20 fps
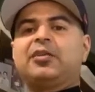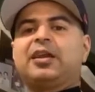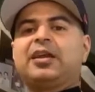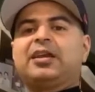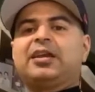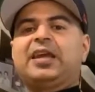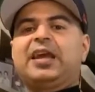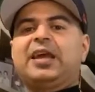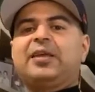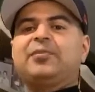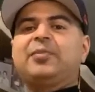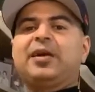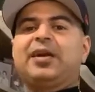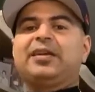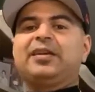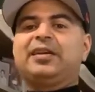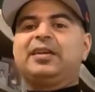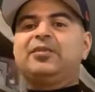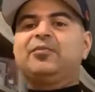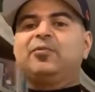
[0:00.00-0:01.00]
that game
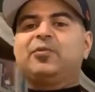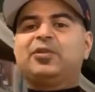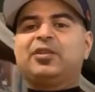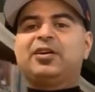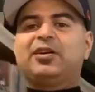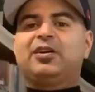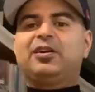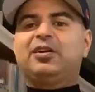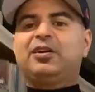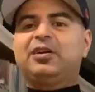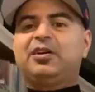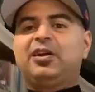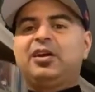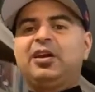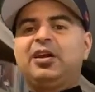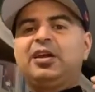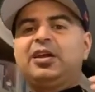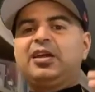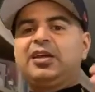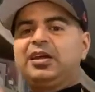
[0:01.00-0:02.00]
ended with the
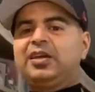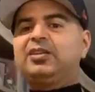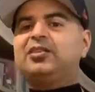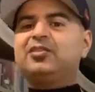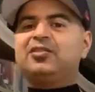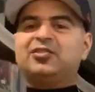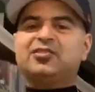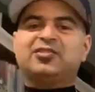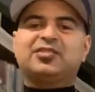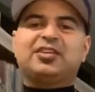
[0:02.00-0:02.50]
eagles